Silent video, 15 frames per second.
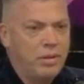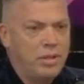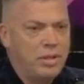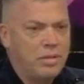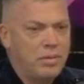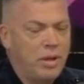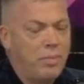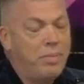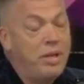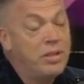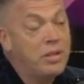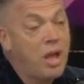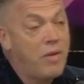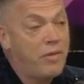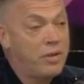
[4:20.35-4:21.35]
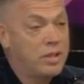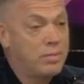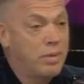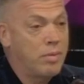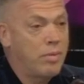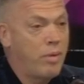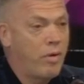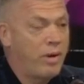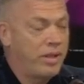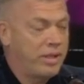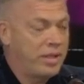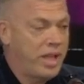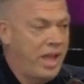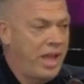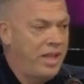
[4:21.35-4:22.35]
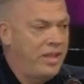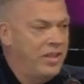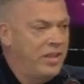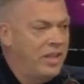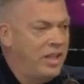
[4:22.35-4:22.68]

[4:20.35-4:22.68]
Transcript: Peace Officers Memorial Day.